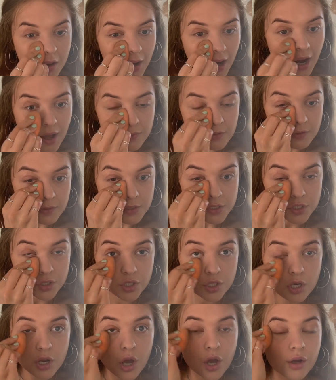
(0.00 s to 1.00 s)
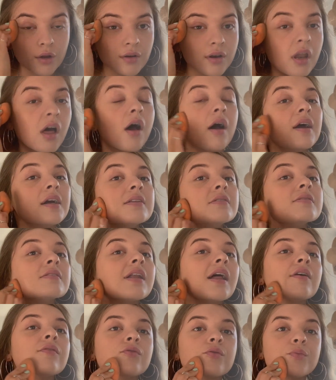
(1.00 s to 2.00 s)
and that there's no lines
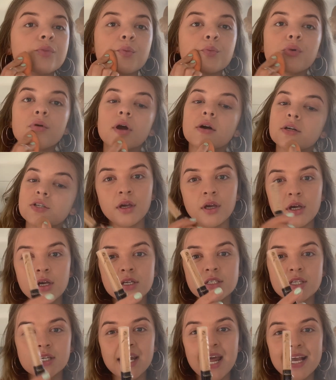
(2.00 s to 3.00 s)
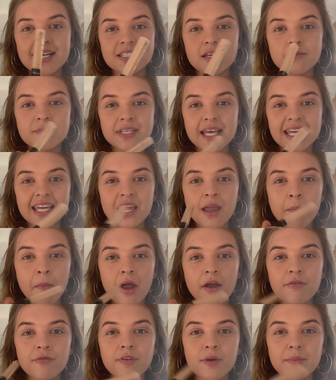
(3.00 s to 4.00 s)
left from the brush. So next, I'm taking my
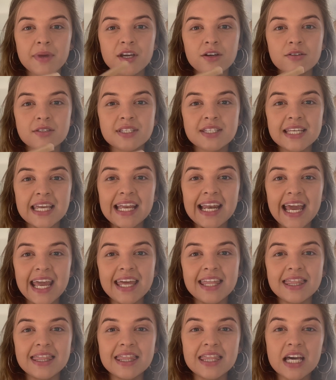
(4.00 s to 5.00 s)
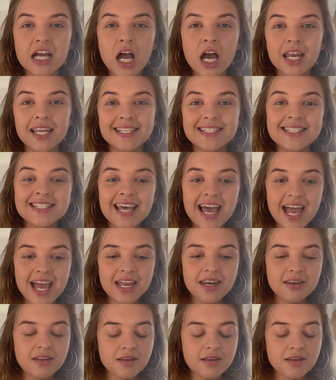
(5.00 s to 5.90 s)
Fit Me concealer in the colour 10